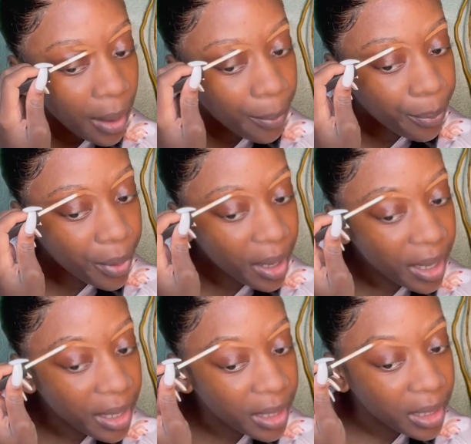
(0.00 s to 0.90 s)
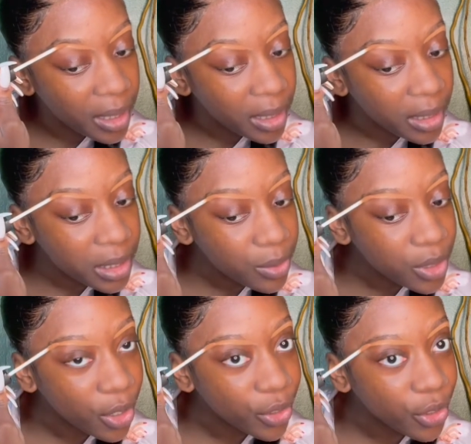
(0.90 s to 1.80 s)
but this was
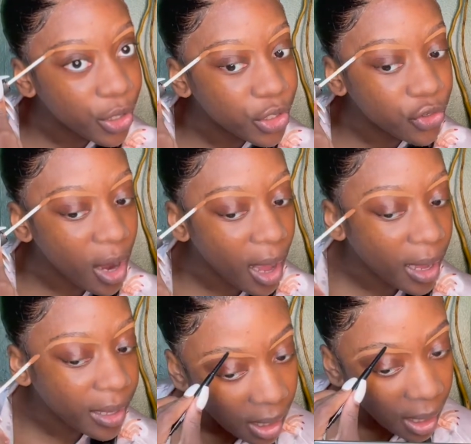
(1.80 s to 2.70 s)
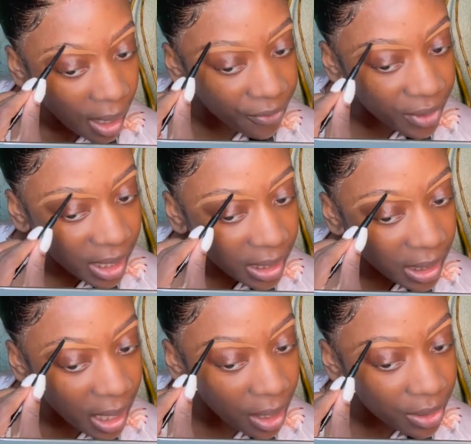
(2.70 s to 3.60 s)
her third try. I feel like
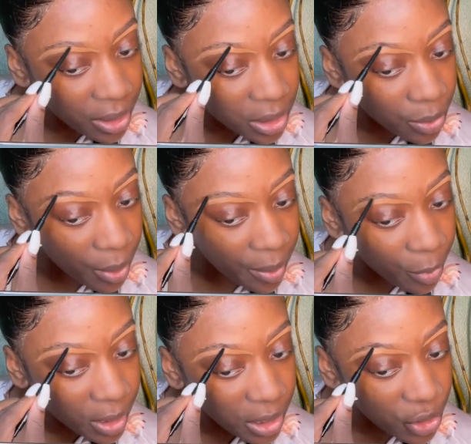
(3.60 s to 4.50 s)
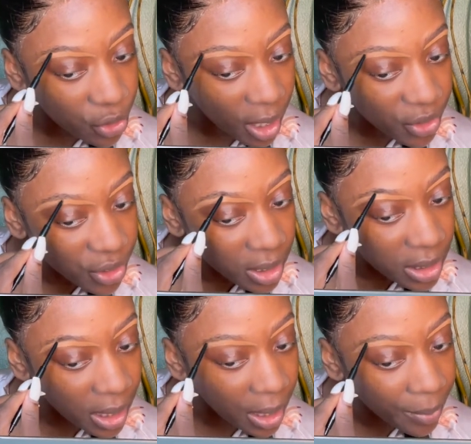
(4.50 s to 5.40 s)
now there's way more distractions.
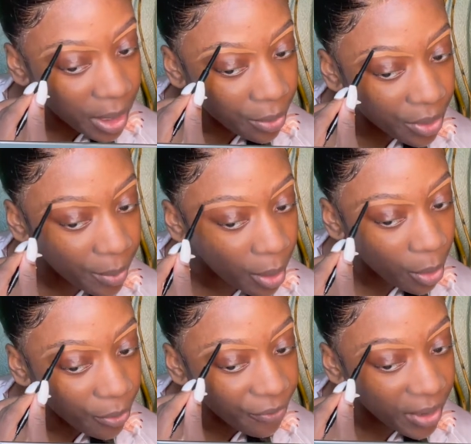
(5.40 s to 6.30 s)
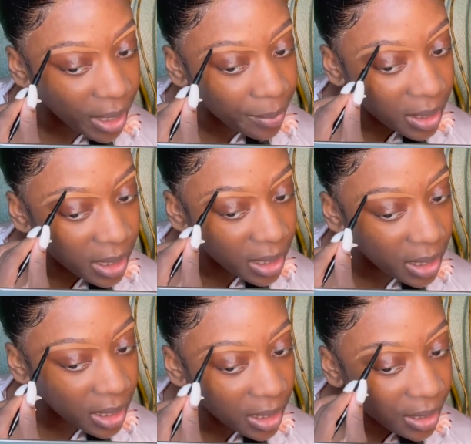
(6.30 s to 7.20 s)
Like, I'm here with my whole
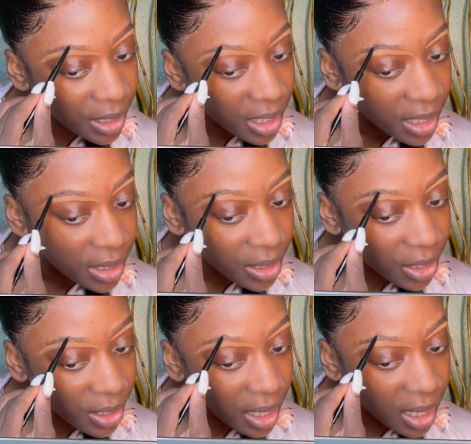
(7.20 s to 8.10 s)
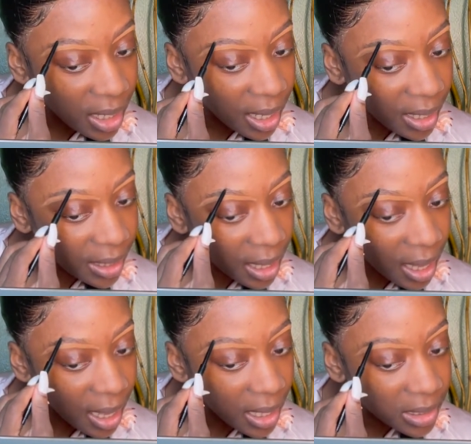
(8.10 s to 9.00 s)
family. They're not like
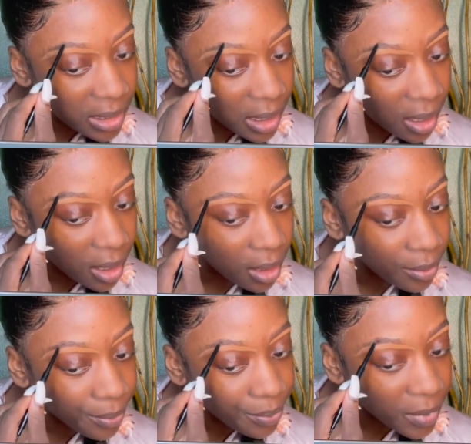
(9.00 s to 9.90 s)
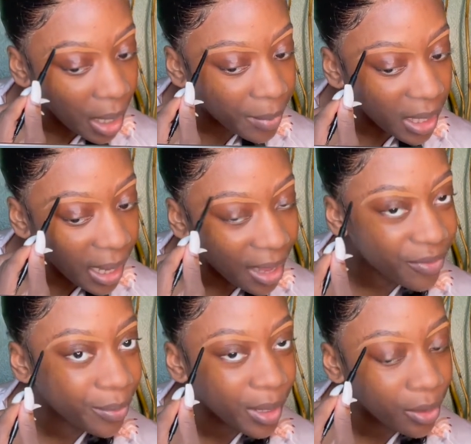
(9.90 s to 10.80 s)
as I mean, I
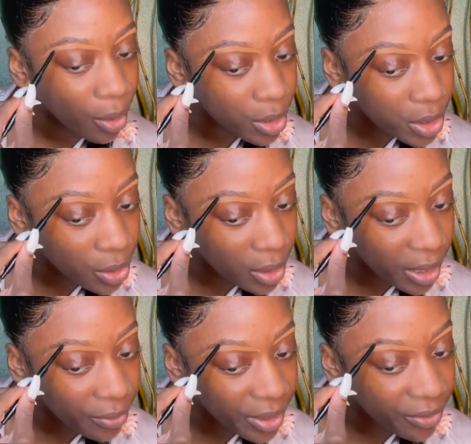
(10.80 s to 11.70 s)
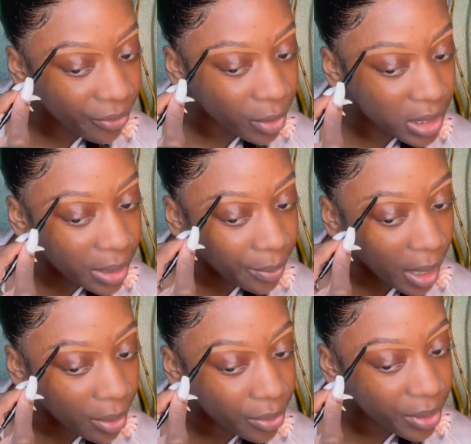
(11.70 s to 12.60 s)
haven't been also like reinforcing
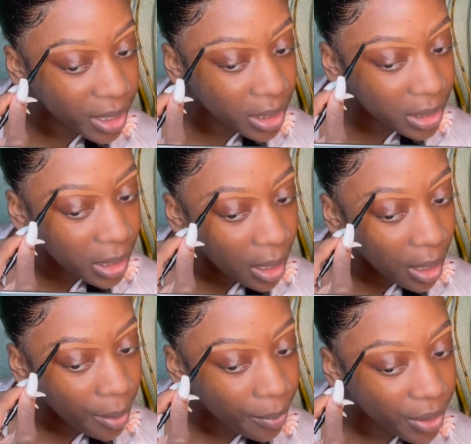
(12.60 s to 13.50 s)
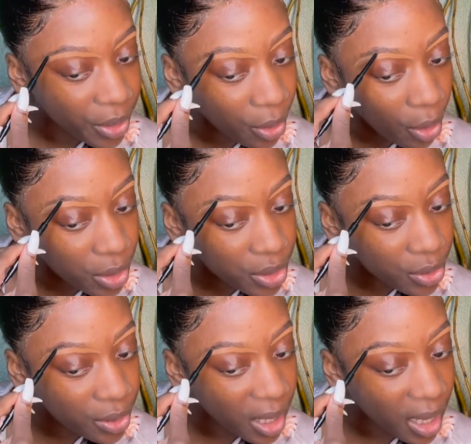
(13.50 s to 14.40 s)
boundaries, but they're also
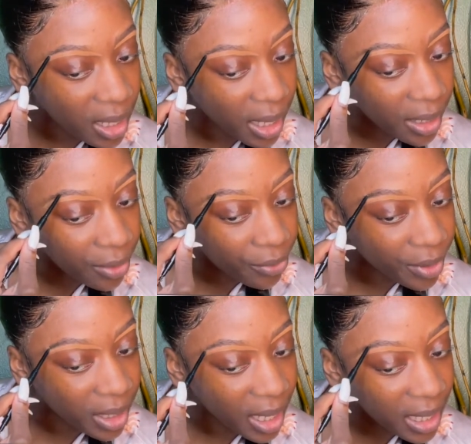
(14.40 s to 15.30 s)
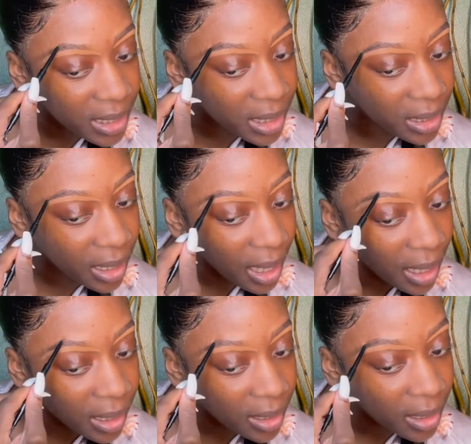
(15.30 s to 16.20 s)
not like realizing
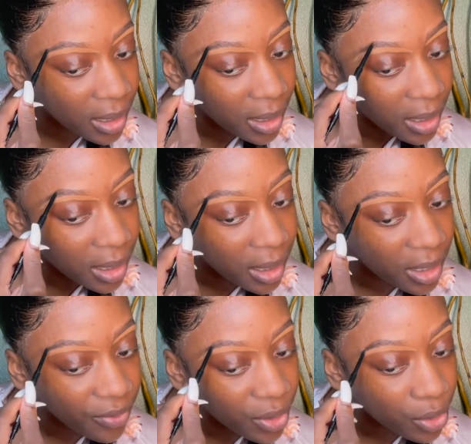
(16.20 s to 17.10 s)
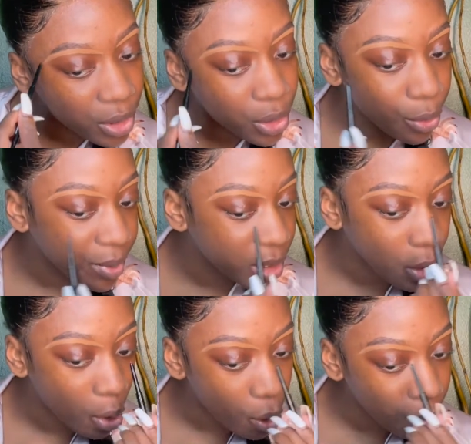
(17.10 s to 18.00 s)
that even though Sobi's
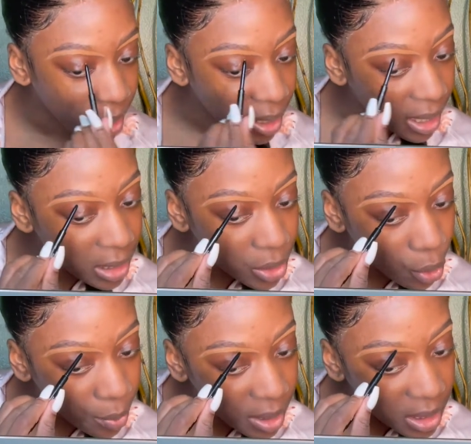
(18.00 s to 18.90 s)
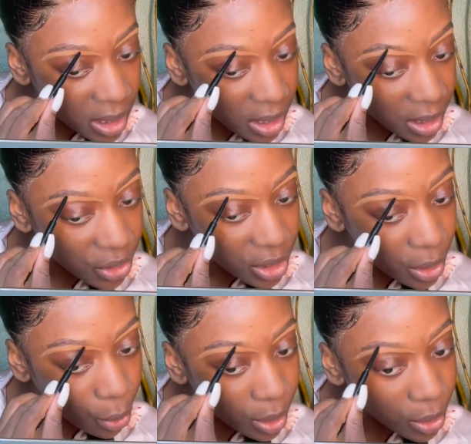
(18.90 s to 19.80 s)
home, and yes, Sobi's here and she's the
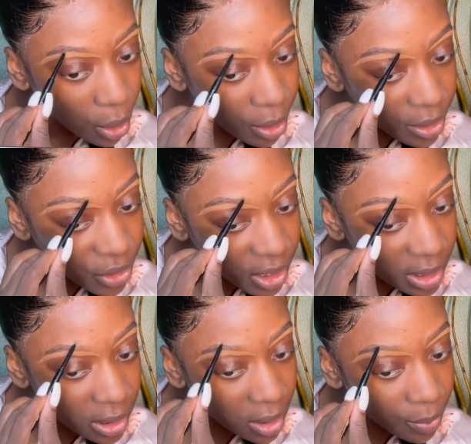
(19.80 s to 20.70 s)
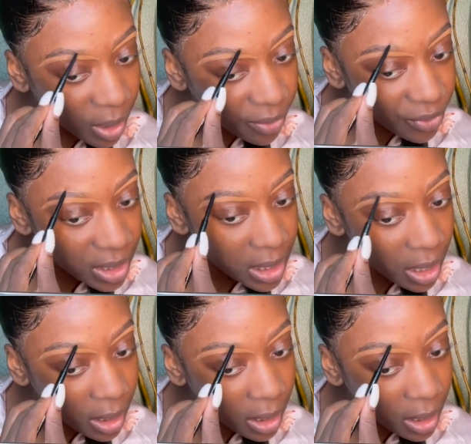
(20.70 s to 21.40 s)
only daughter and she has to cook breakfast and